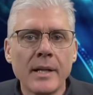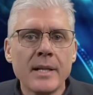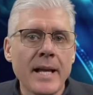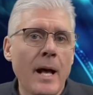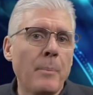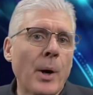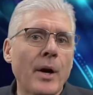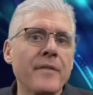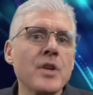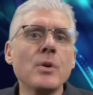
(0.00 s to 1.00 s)
to help our
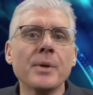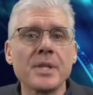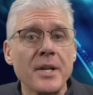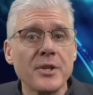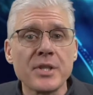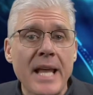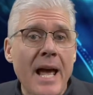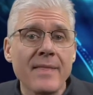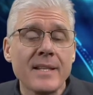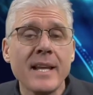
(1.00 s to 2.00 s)
viewers
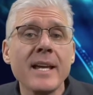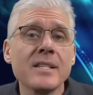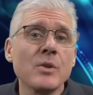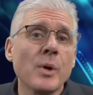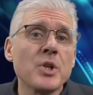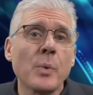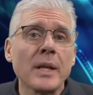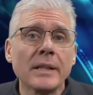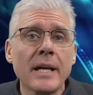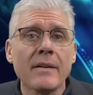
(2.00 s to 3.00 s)
understand the days in which we
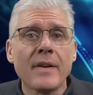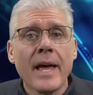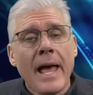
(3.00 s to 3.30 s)
live.